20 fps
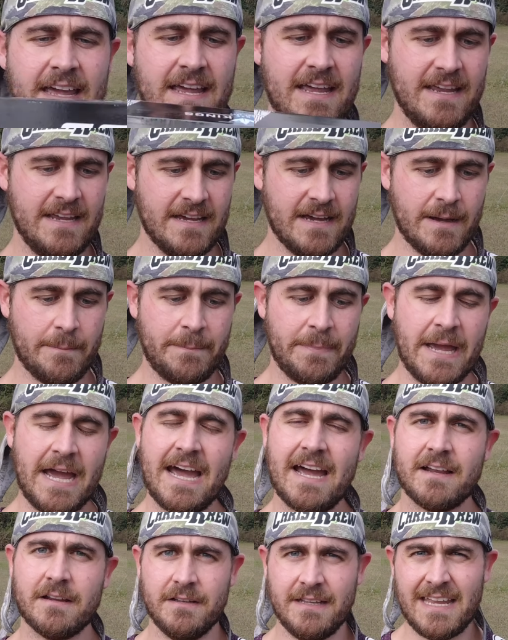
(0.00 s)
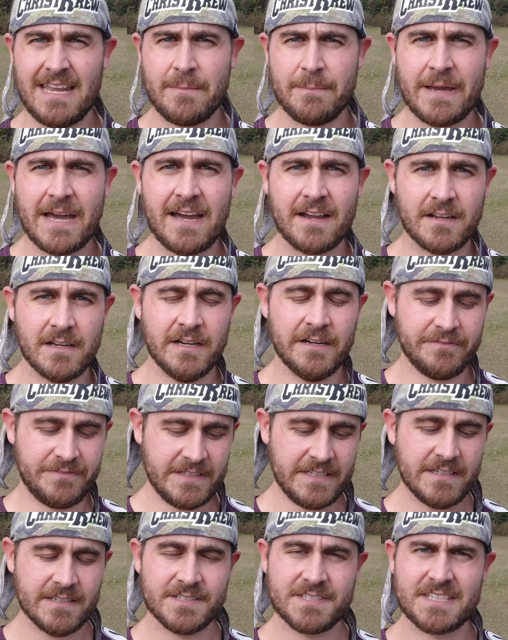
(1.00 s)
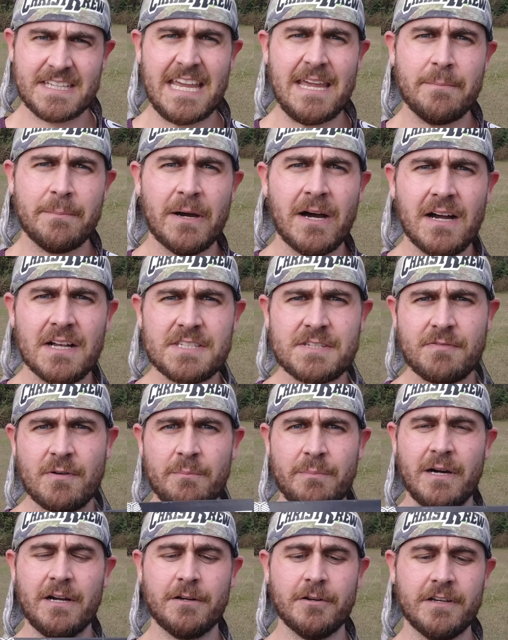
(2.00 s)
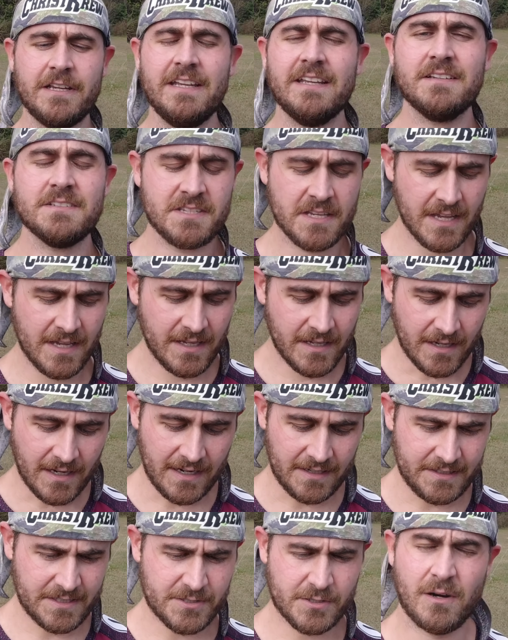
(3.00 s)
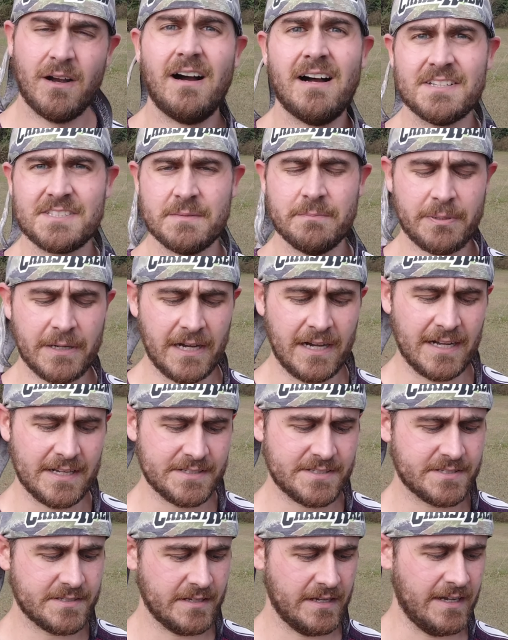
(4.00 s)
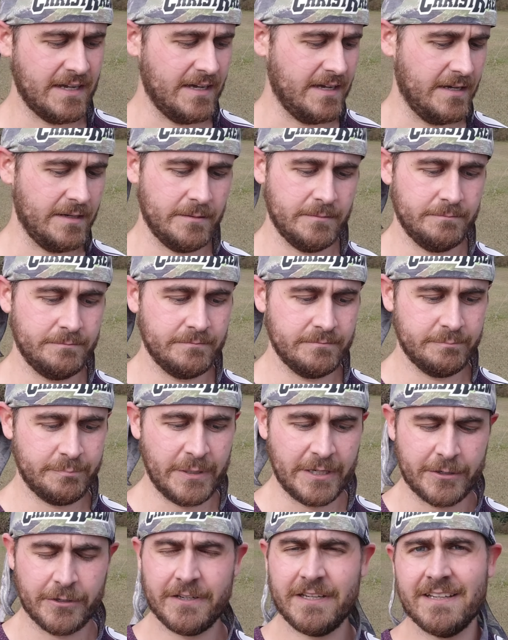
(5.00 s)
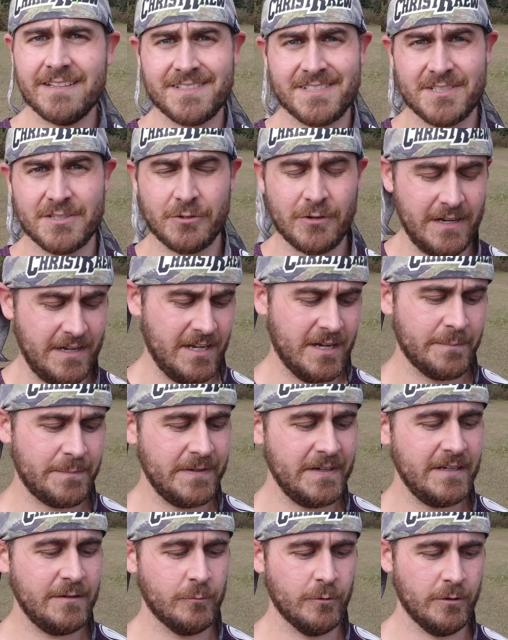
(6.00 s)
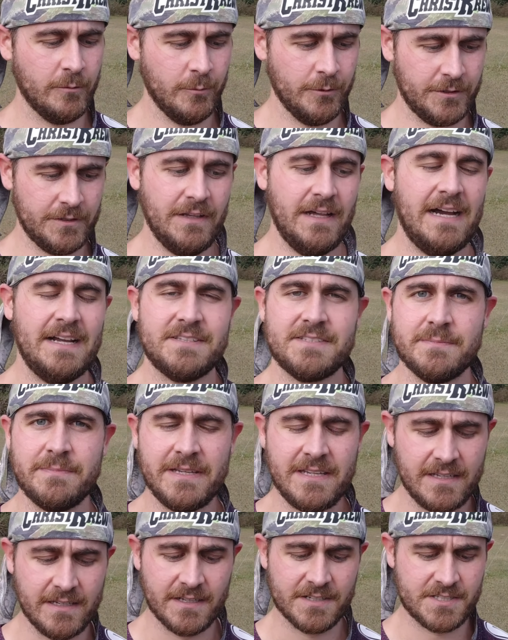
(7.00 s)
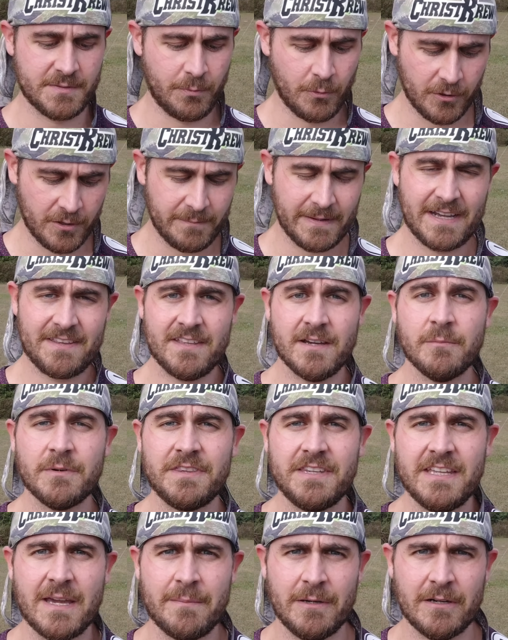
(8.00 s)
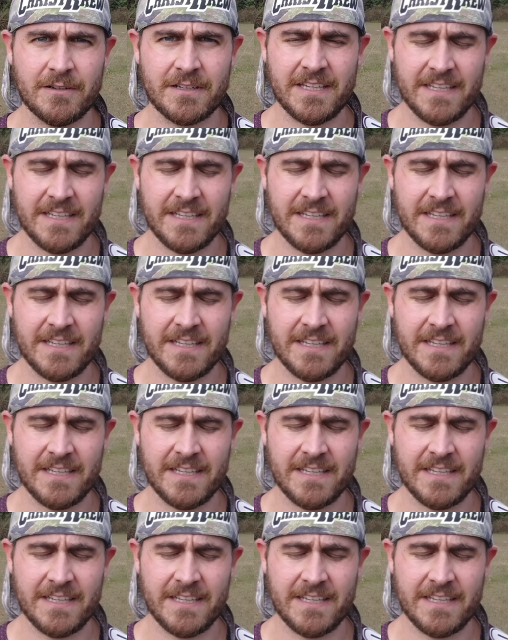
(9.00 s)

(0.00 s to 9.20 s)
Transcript: a uh, pack, an eight pack of the Escape Pods from Bunker Kings. Uh, these are awesome pods. Uh, Bunker Kings is a great company. We're, we're glad to be uh, supported by them with the M L